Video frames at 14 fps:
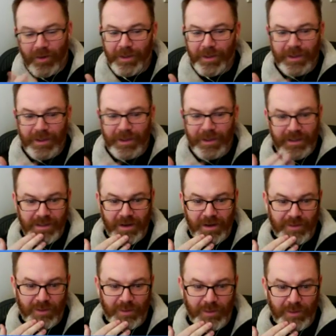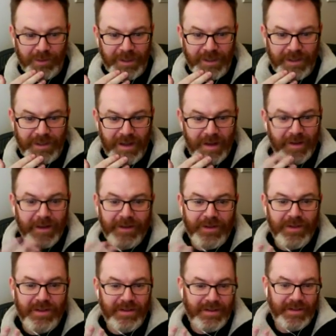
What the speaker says: listens to Talking Drupal, Nick. It's just